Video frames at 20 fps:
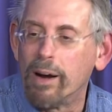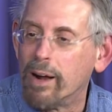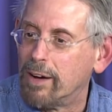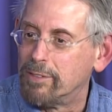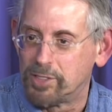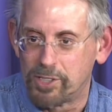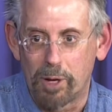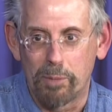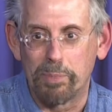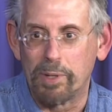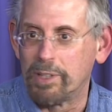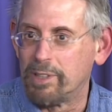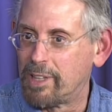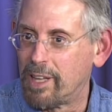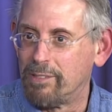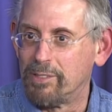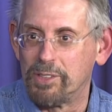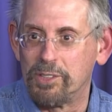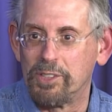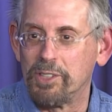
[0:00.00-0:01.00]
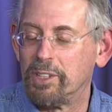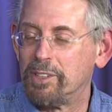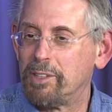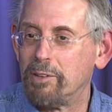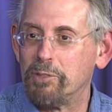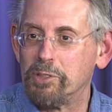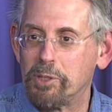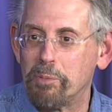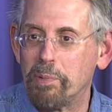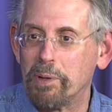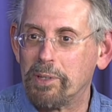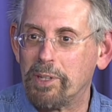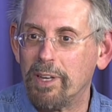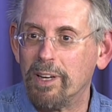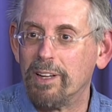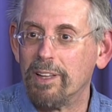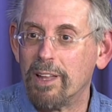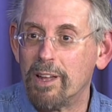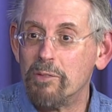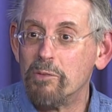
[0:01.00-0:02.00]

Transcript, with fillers: of something that was a, that was a big deal.